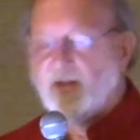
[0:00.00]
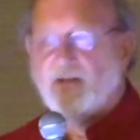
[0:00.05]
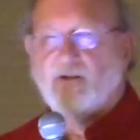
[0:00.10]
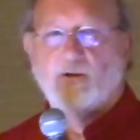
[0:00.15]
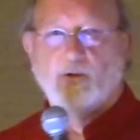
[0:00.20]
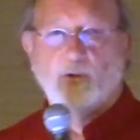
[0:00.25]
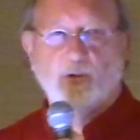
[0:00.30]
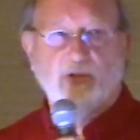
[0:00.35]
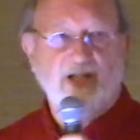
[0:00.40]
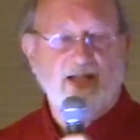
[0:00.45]

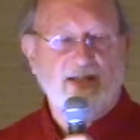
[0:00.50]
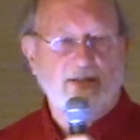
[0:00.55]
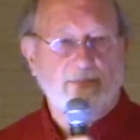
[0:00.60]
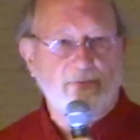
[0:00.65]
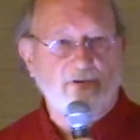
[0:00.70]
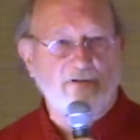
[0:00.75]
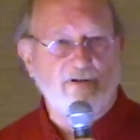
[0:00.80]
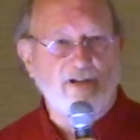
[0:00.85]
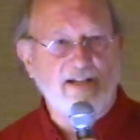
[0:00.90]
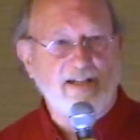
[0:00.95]
Only the
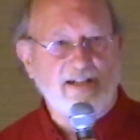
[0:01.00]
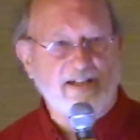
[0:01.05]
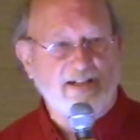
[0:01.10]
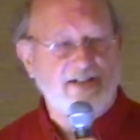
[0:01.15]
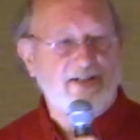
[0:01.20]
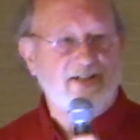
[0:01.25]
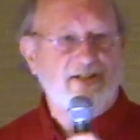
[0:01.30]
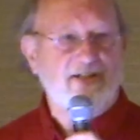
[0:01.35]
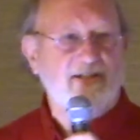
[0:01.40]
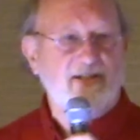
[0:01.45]

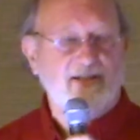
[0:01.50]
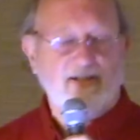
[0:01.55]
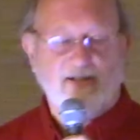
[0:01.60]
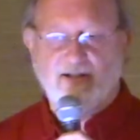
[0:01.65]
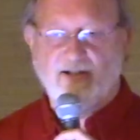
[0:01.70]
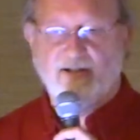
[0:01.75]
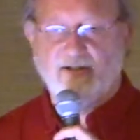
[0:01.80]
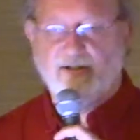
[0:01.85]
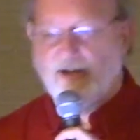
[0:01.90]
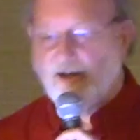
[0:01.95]
priests
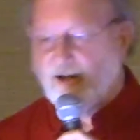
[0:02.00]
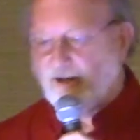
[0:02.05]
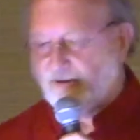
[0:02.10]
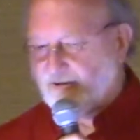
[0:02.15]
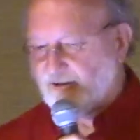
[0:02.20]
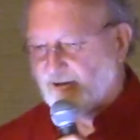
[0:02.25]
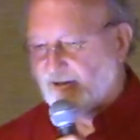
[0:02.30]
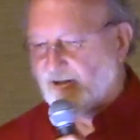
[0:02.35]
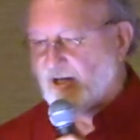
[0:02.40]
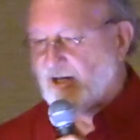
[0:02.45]
can talk
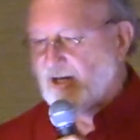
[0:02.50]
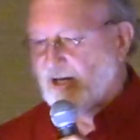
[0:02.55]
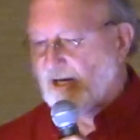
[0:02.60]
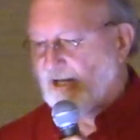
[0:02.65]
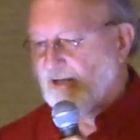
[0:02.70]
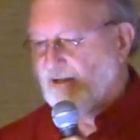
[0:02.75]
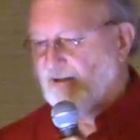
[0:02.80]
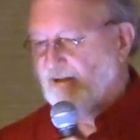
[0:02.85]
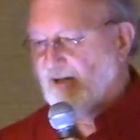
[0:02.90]
to God.